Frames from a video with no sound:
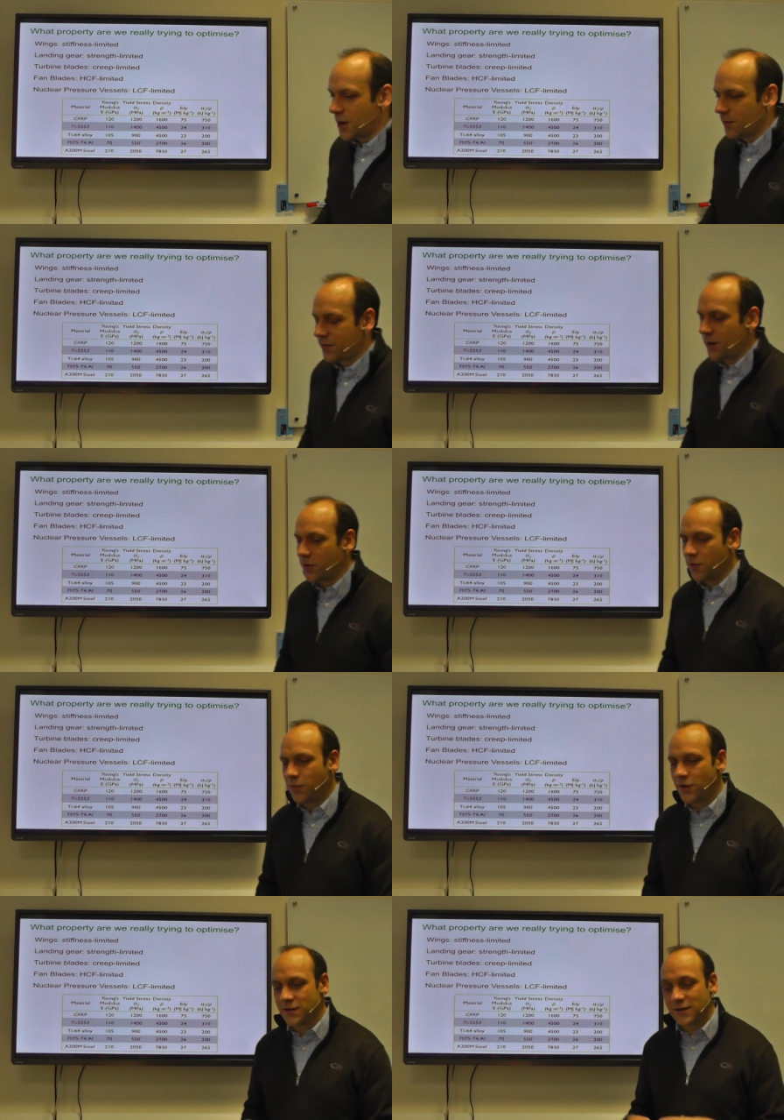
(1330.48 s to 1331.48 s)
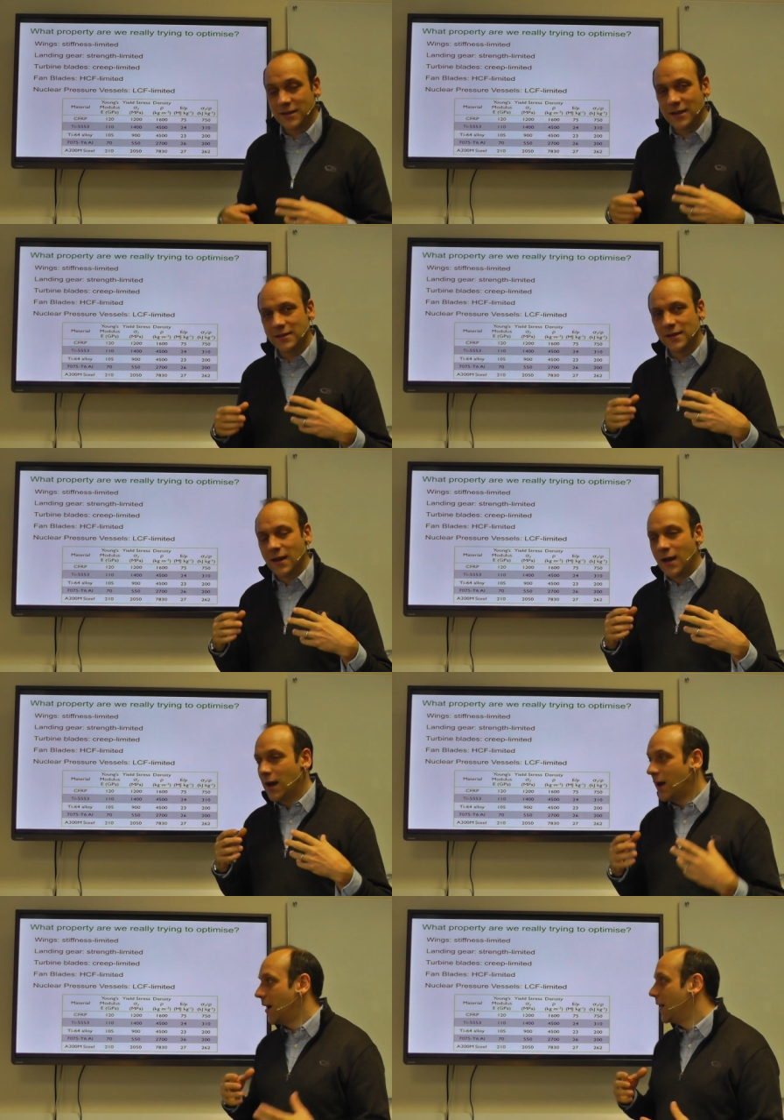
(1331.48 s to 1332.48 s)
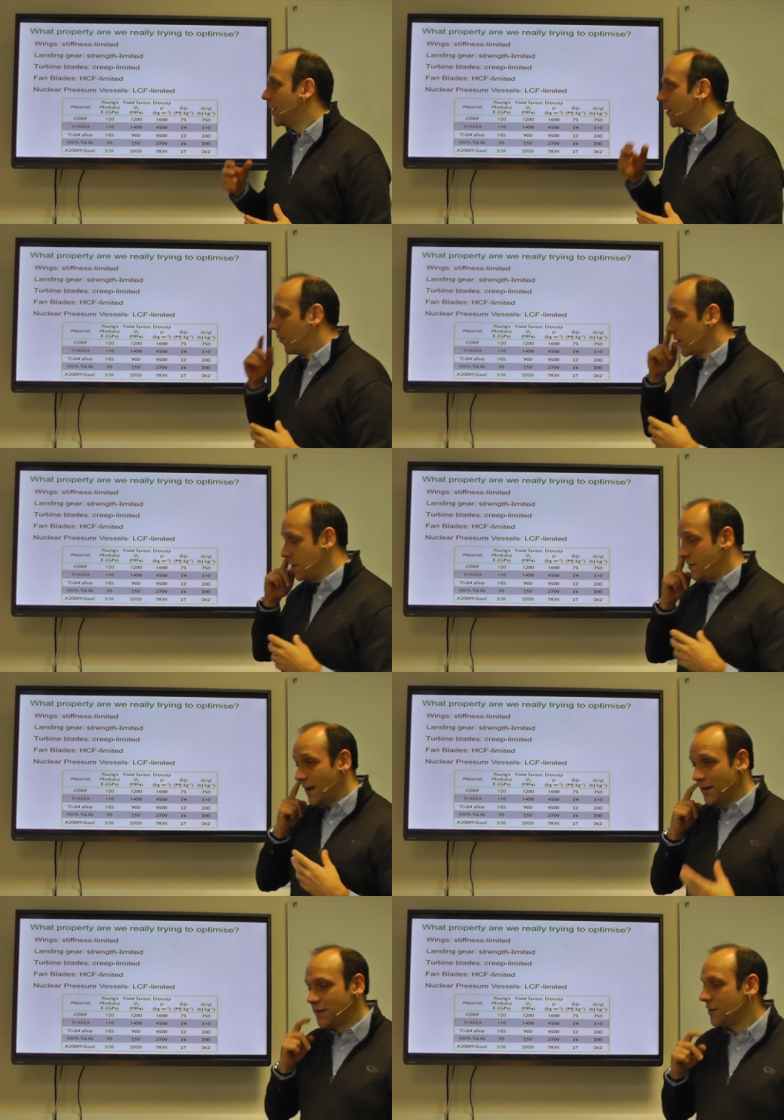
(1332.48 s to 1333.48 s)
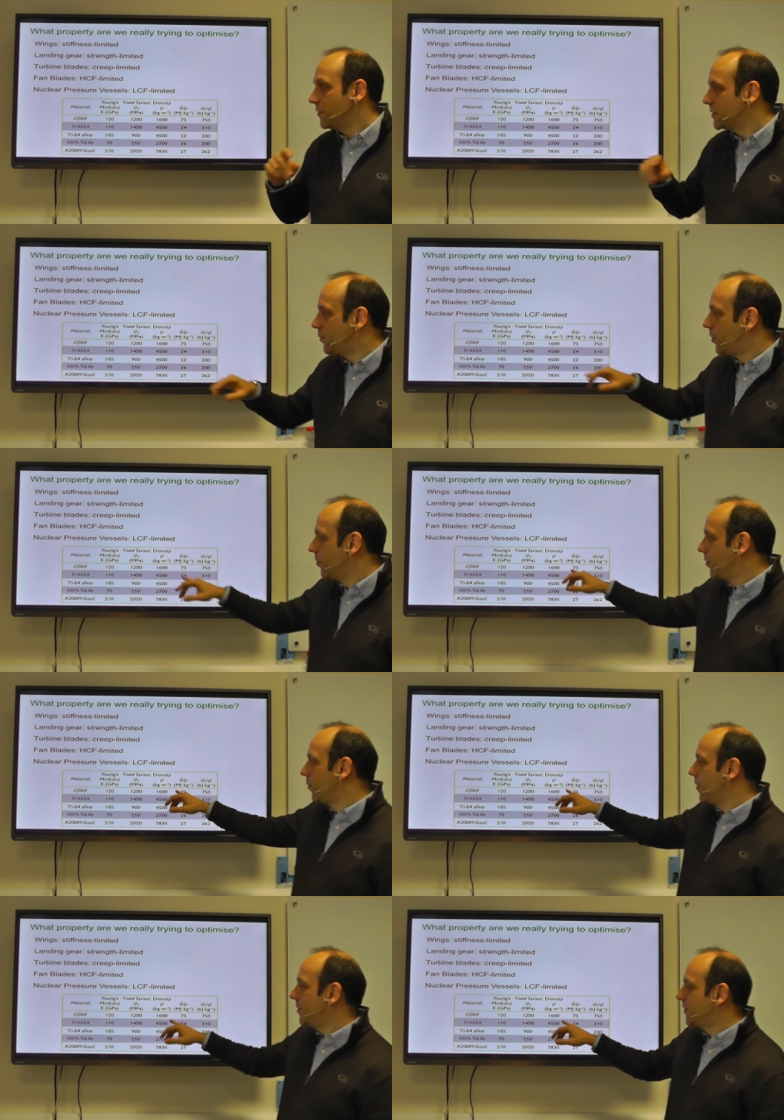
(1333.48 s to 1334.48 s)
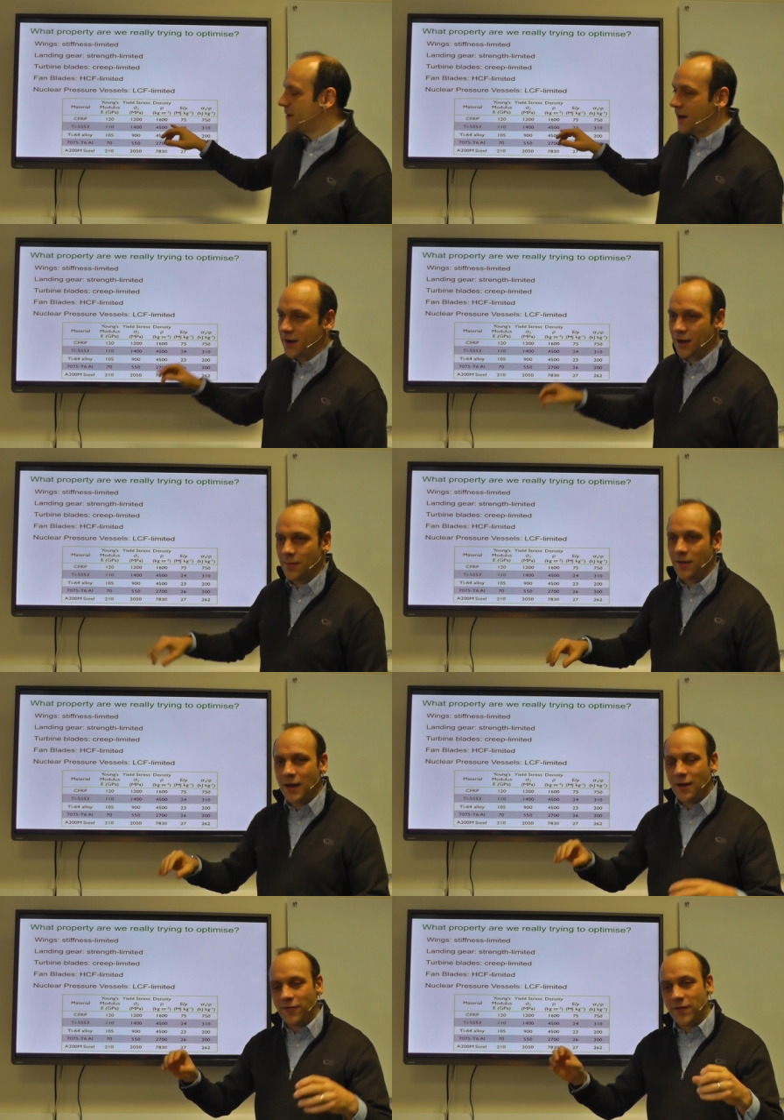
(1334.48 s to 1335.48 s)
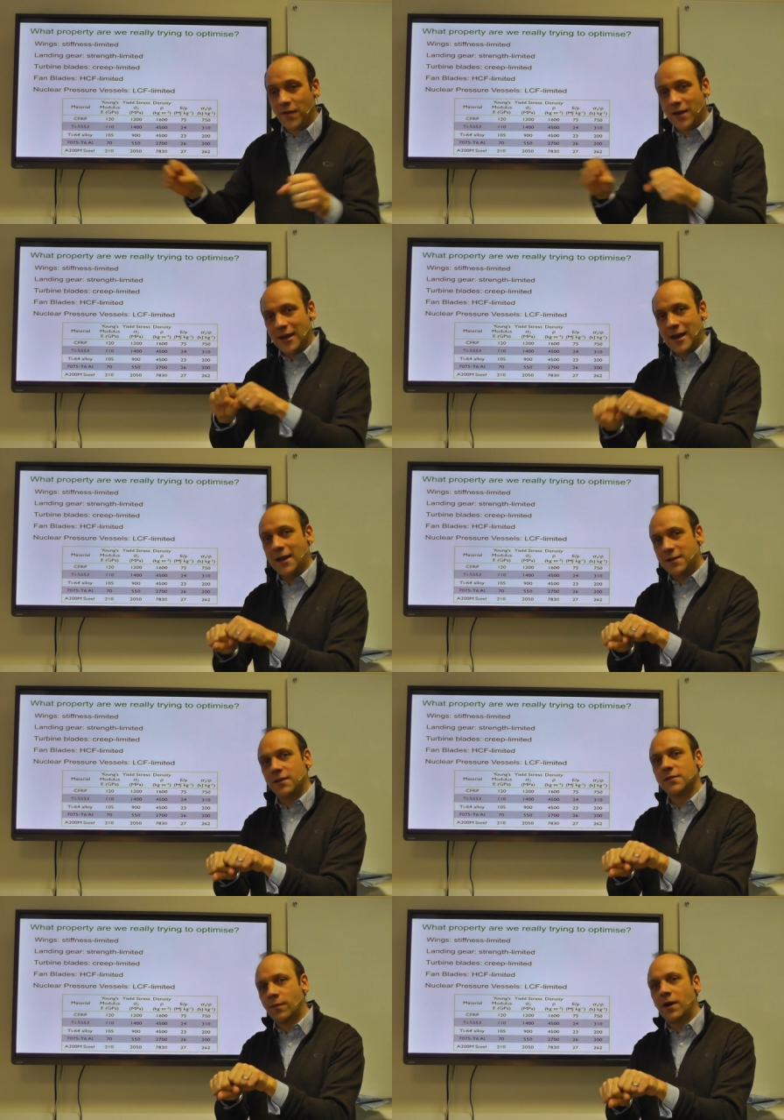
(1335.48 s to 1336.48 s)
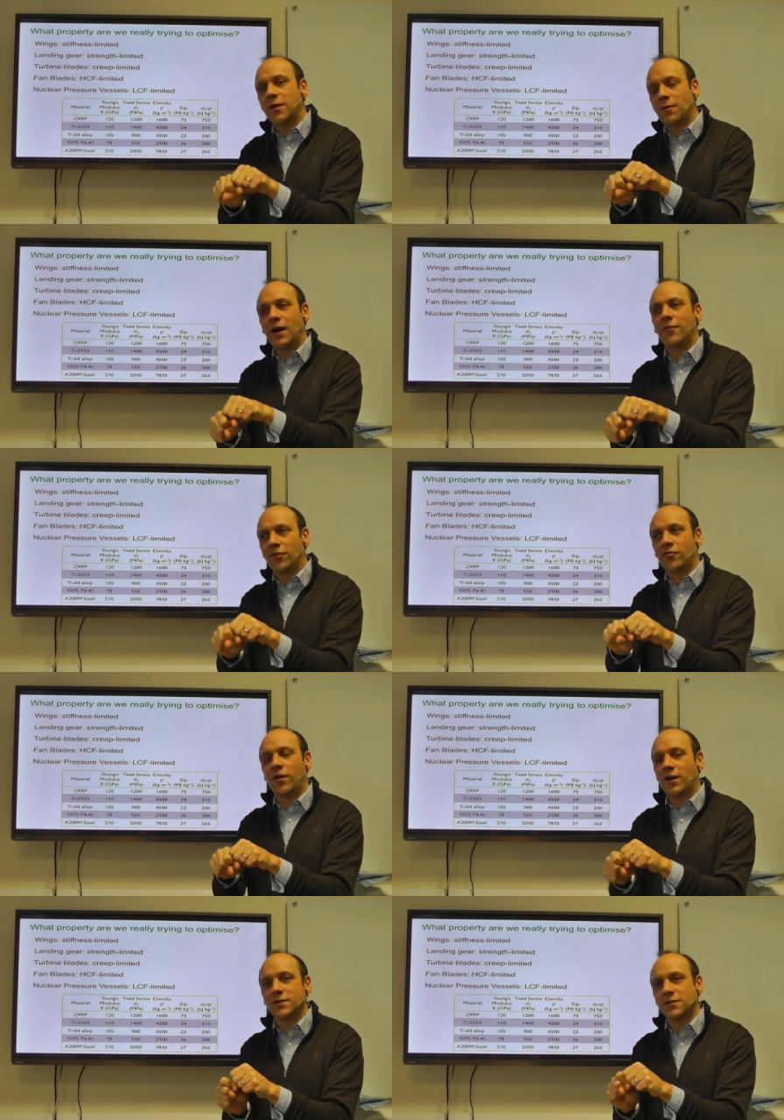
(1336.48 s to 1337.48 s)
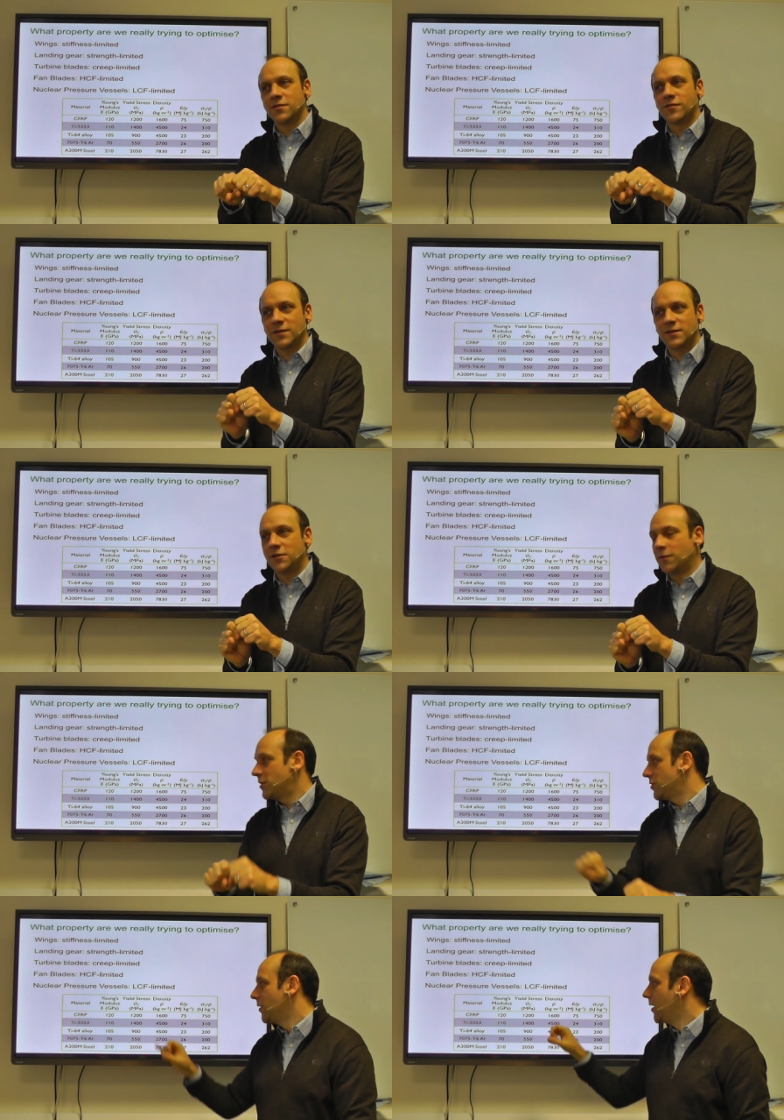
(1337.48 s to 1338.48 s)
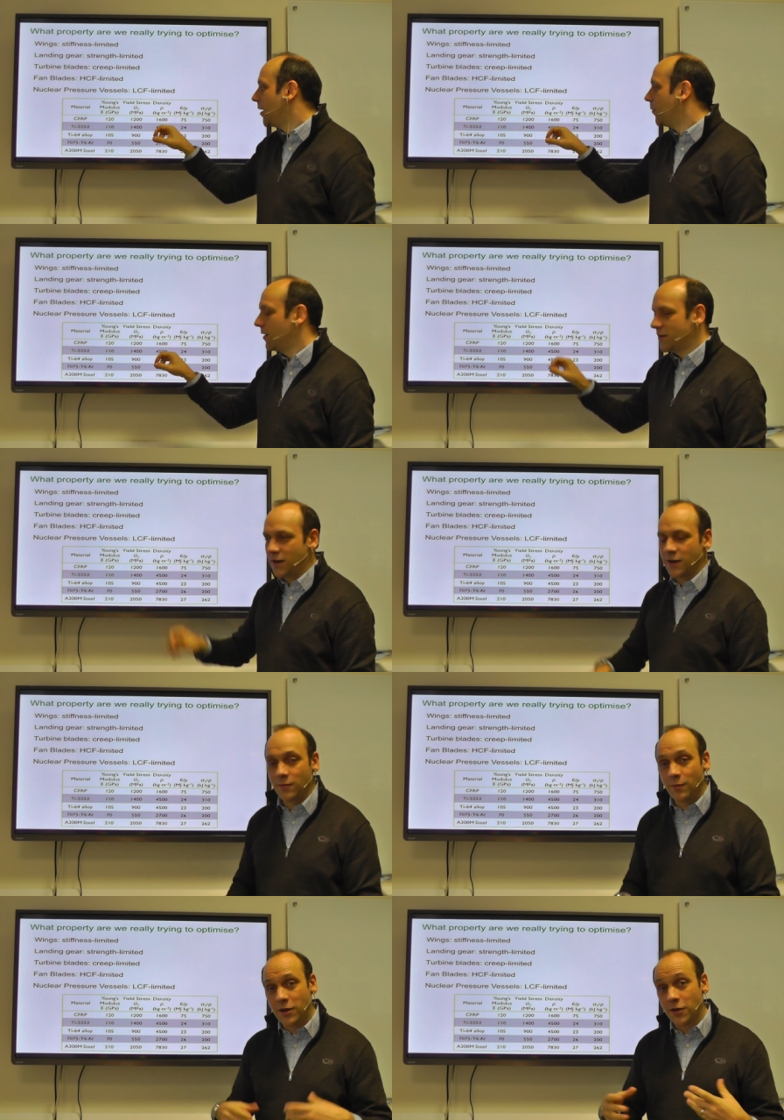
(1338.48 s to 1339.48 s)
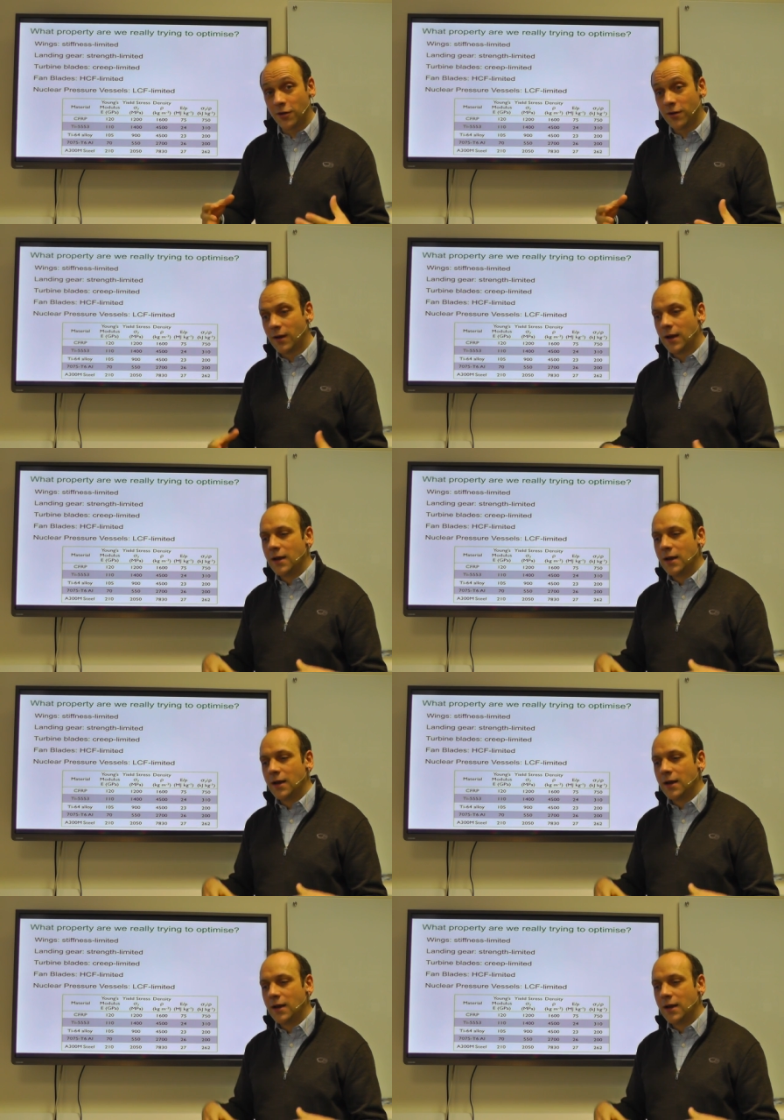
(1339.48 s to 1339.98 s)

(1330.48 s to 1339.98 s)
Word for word: carbon fiber composites is uh, what you tend to do is put them with titanium for the connectors where you have the triaxial stress situation, where titanium will be good.